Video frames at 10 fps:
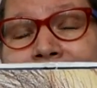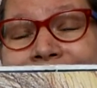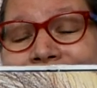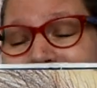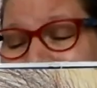And
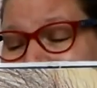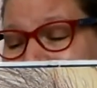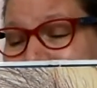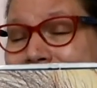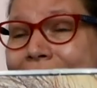it doesn't
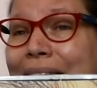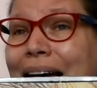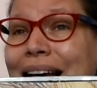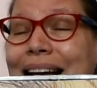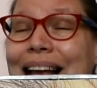say,
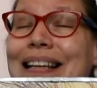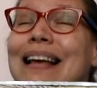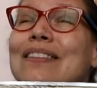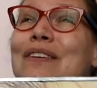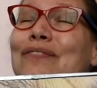
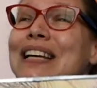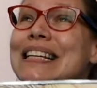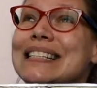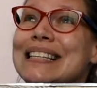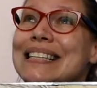the flea
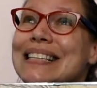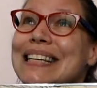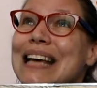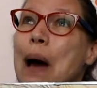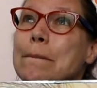doesn't
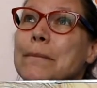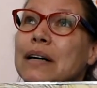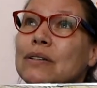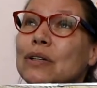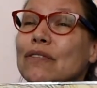see a
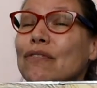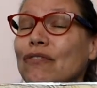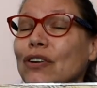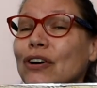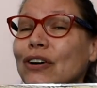bundle of
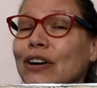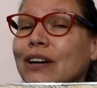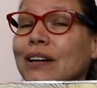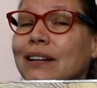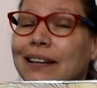fur
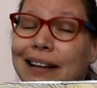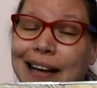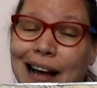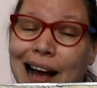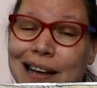
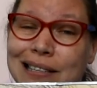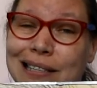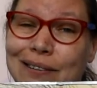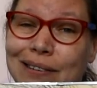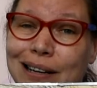like I
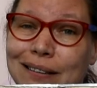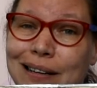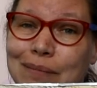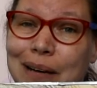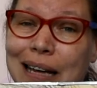see when I
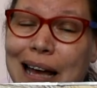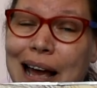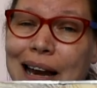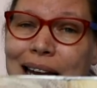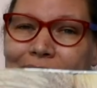look at my
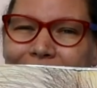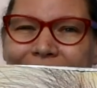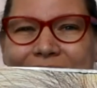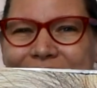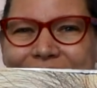cat.
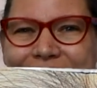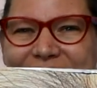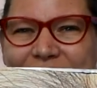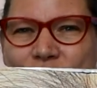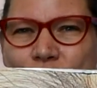It sees
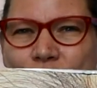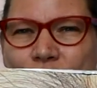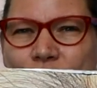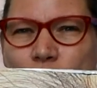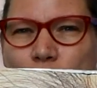each
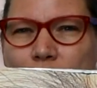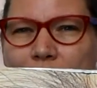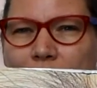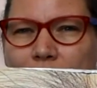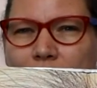individual
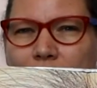hair.